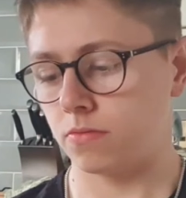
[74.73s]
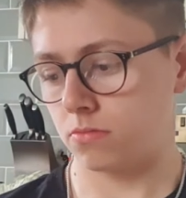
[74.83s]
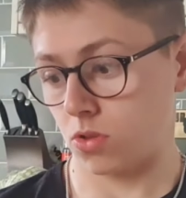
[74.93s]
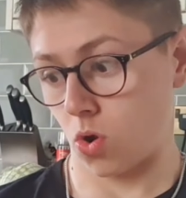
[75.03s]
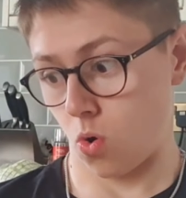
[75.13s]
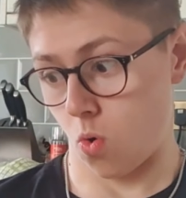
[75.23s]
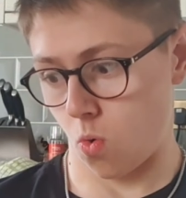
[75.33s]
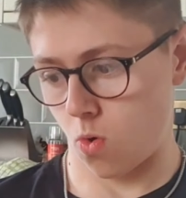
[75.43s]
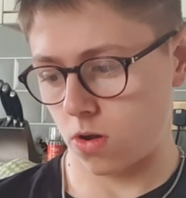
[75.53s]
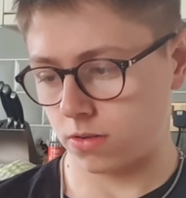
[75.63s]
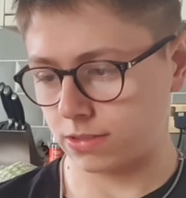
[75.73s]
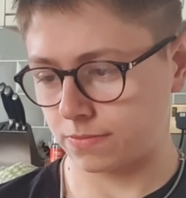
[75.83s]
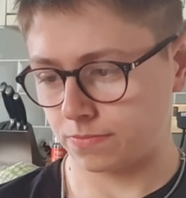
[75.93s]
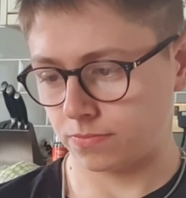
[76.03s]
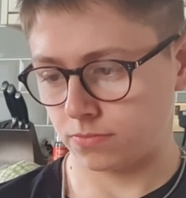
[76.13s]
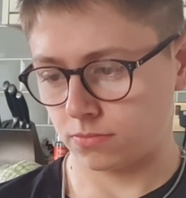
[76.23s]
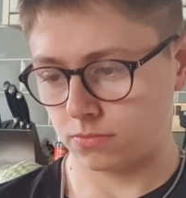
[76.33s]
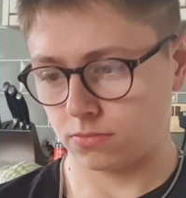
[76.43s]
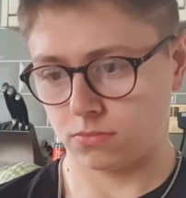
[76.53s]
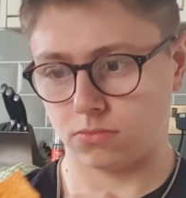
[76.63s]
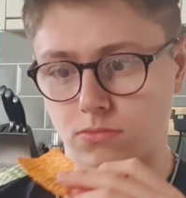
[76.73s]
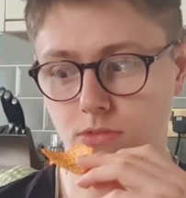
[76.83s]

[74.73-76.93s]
you should reward yourself. You're telling your